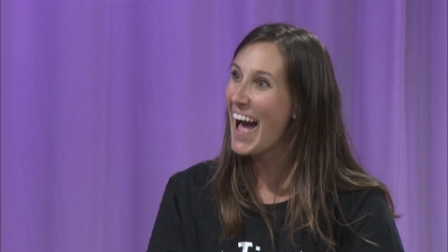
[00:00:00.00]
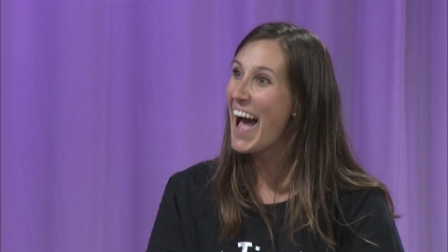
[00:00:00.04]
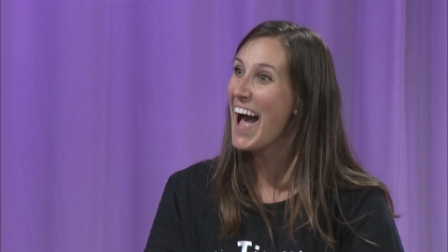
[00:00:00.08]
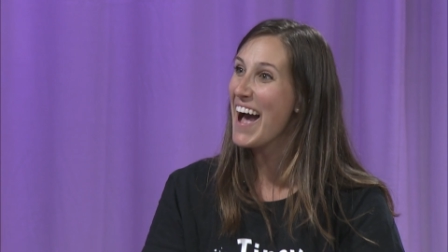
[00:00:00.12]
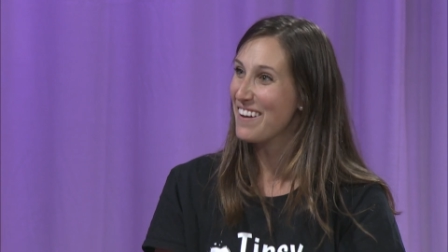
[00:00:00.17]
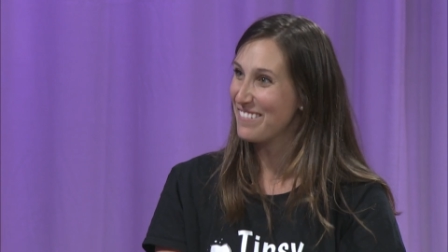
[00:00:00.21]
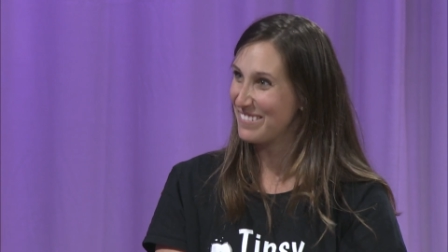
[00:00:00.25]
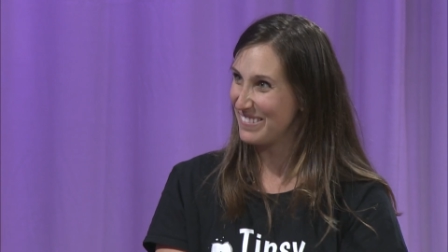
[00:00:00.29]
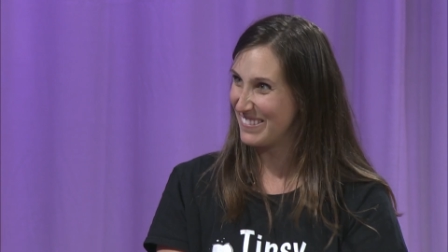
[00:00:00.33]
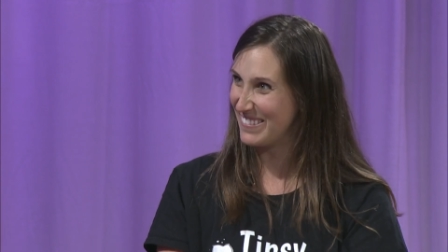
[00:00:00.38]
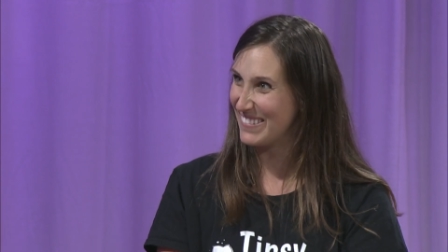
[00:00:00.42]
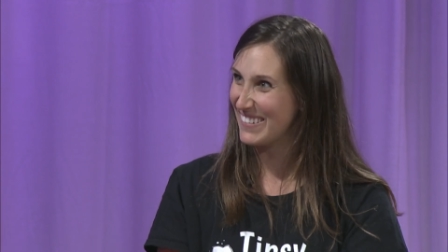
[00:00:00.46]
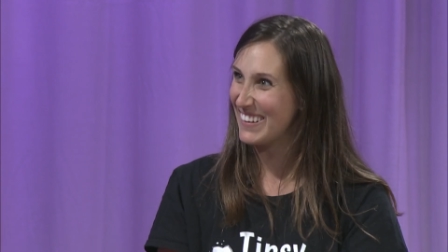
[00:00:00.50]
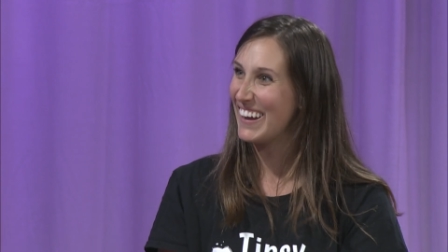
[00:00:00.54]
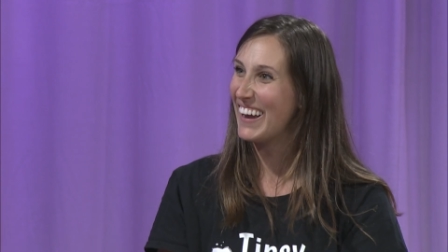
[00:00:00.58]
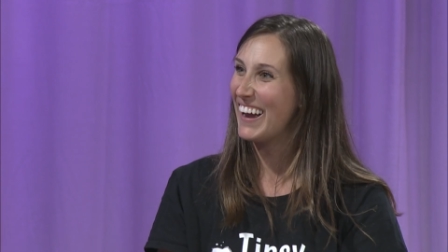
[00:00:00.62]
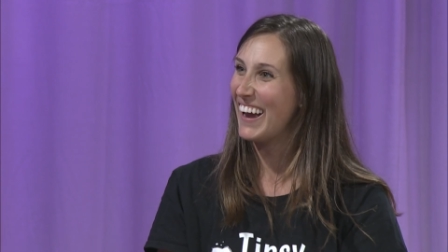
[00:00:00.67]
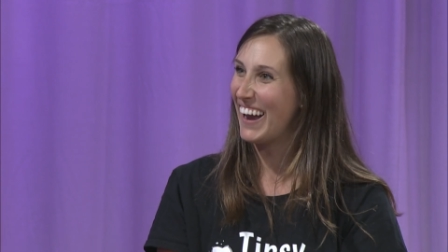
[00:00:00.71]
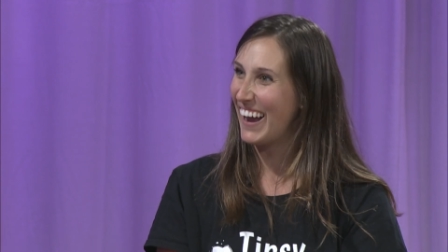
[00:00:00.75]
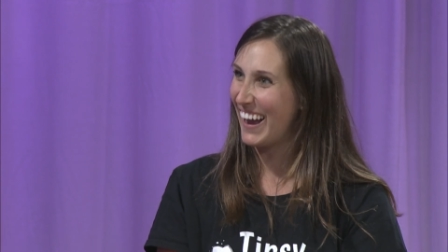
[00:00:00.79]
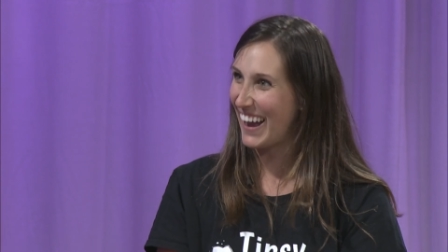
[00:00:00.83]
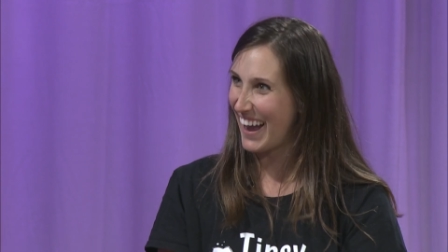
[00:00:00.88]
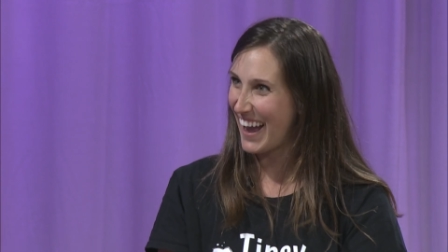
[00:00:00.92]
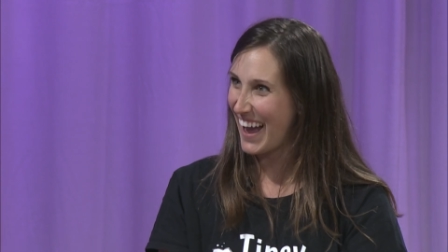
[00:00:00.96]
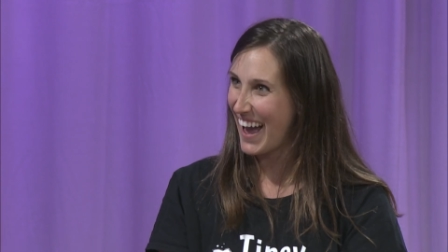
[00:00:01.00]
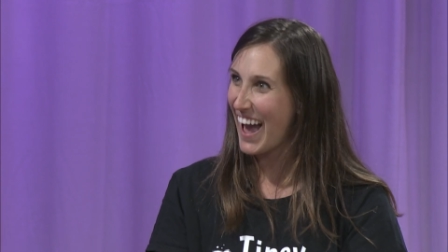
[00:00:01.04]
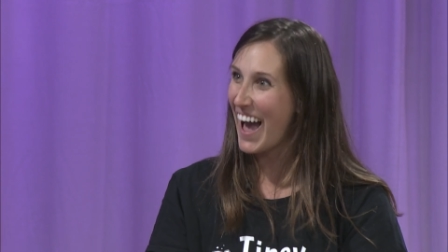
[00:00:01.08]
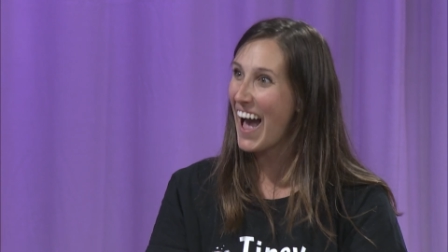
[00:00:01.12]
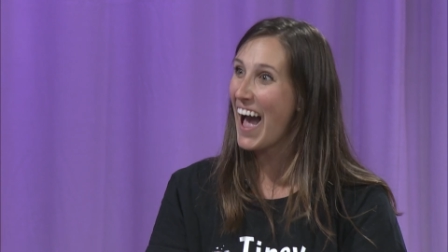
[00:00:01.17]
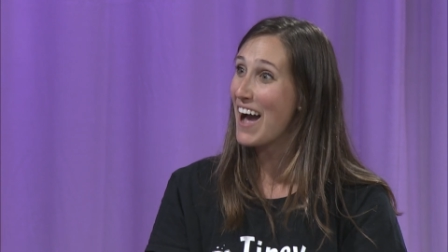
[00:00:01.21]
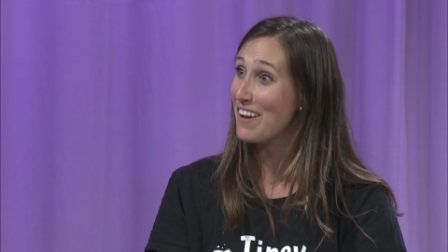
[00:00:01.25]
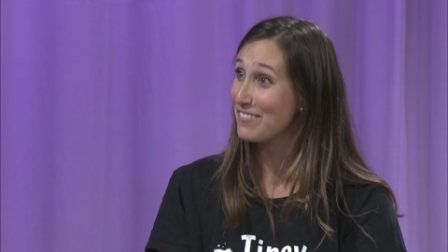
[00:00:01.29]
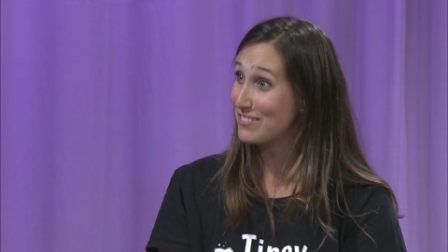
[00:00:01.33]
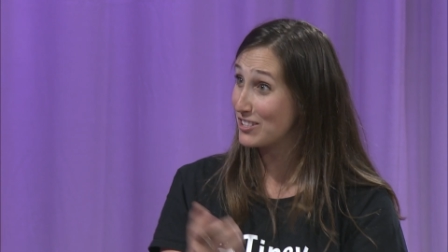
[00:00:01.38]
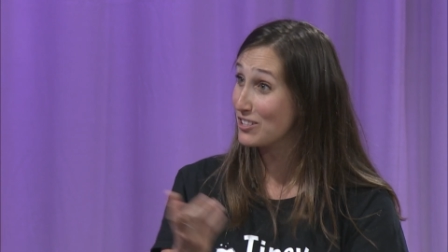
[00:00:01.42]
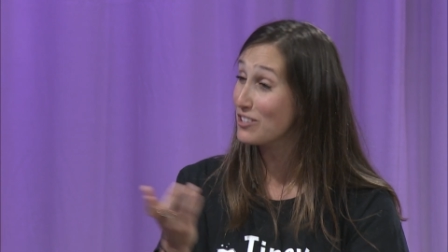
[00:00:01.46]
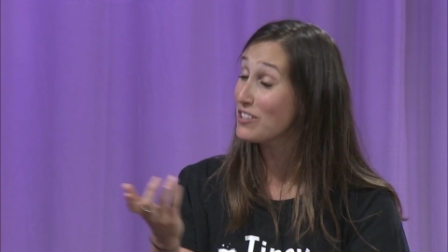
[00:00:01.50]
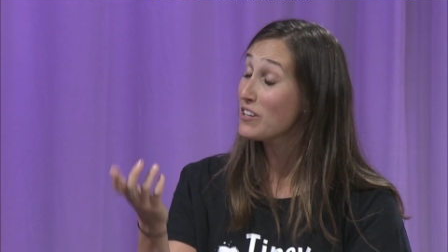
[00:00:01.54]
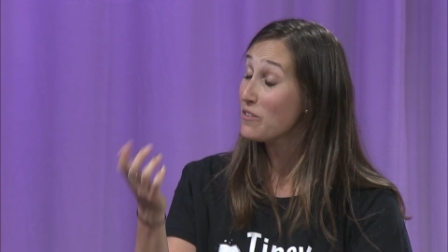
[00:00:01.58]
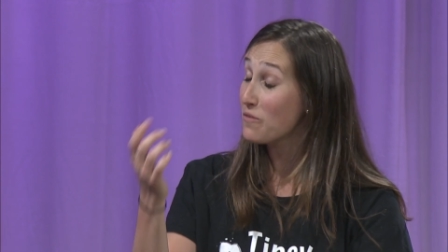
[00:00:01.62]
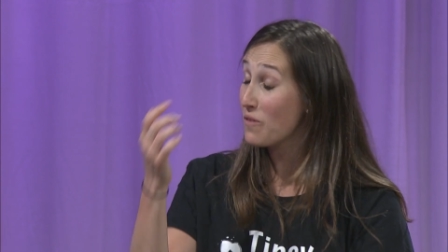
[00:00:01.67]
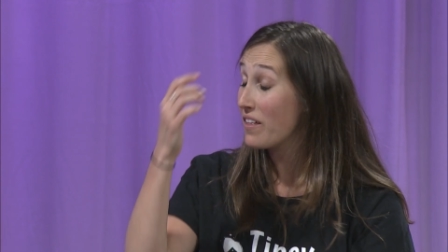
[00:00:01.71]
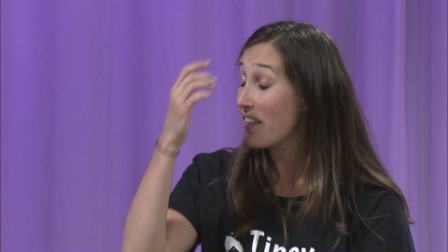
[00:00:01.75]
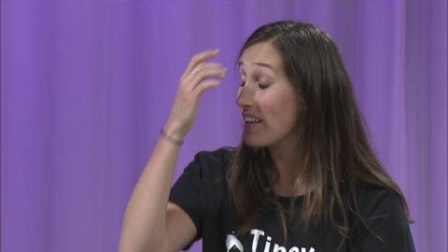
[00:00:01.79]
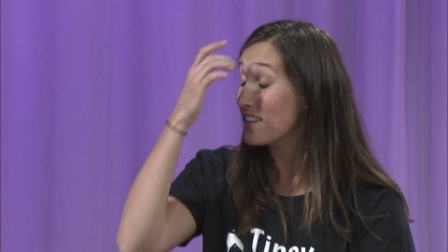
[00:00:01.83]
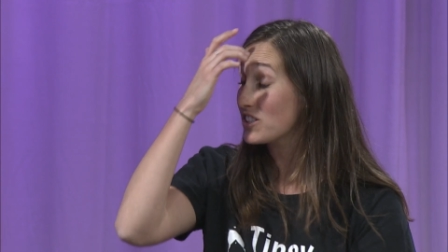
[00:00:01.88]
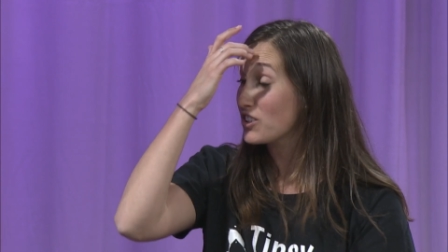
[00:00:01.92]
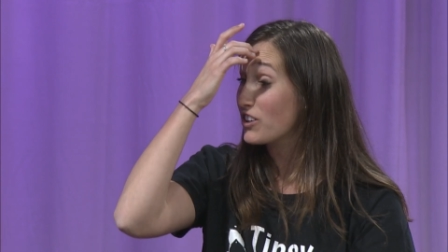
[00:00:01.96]
this is uh, my bucket list too. Absolutely.
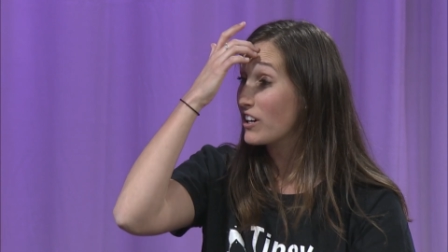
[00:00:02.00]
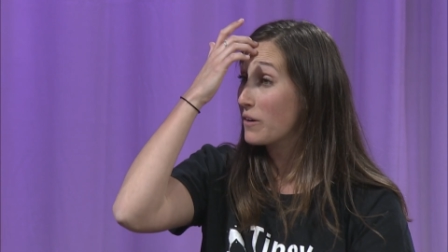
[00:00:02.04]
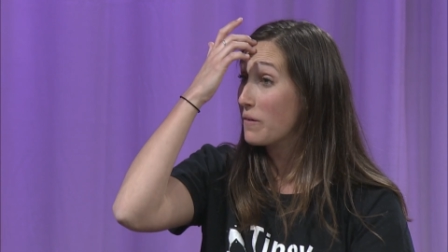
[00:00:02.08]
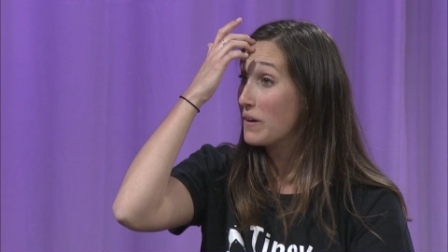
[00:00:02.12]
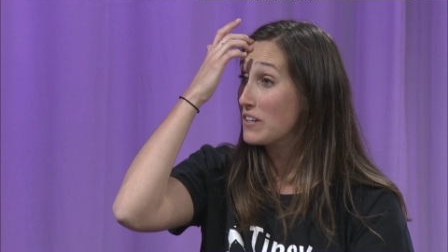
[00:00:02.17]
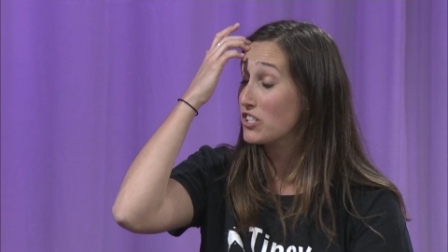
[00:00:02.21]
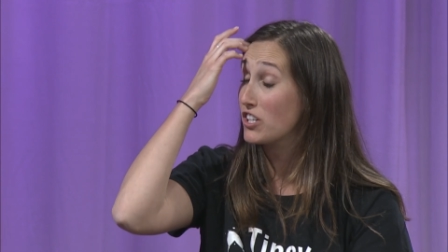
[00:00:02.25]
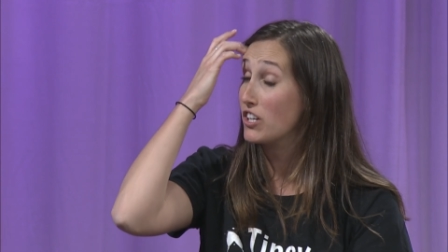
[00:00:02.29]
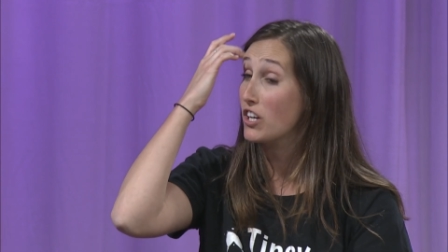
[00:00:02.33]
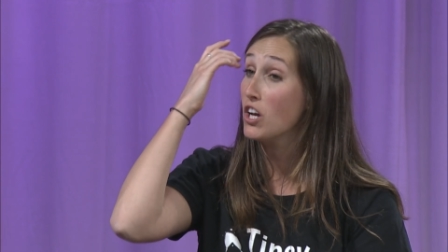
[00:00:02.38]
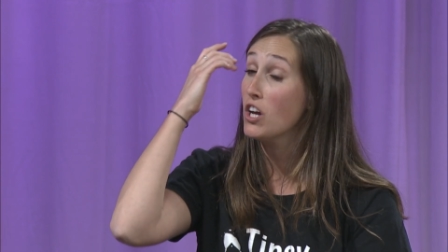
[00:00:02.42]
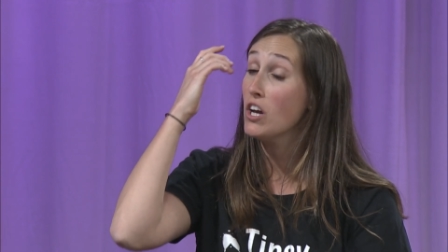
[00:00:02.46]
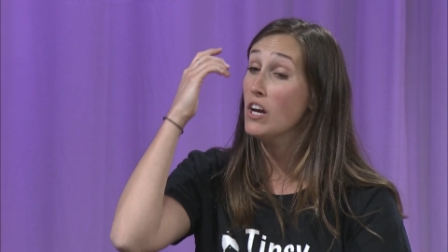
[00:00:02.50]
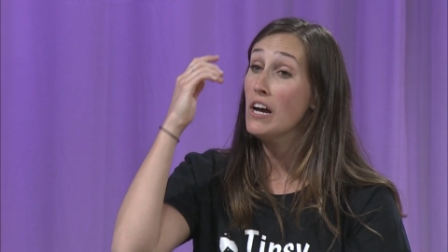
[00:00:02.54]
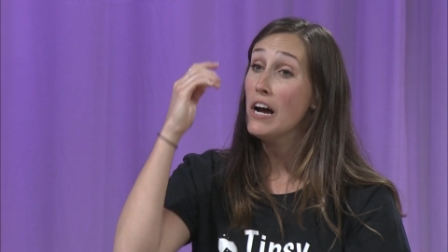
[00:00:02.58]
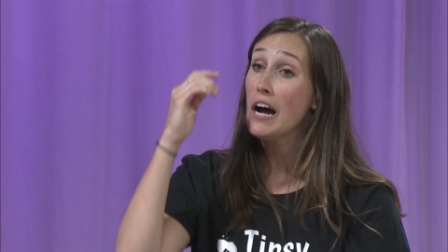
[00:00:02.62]
Well, that's a great question.